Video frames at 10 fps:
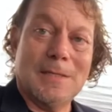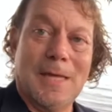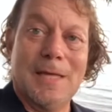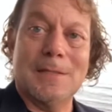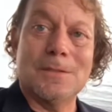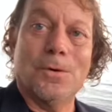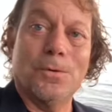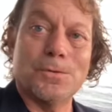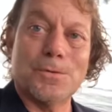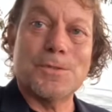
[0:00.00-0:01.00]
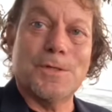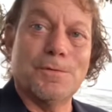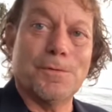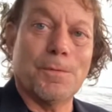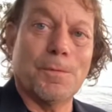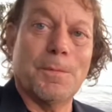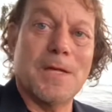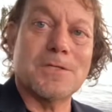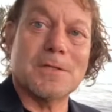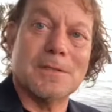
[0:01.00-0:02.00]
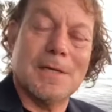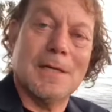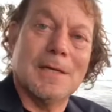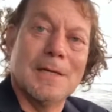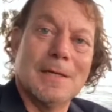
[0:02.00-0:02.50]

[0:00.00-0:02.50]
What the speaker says: and gold or silver were basically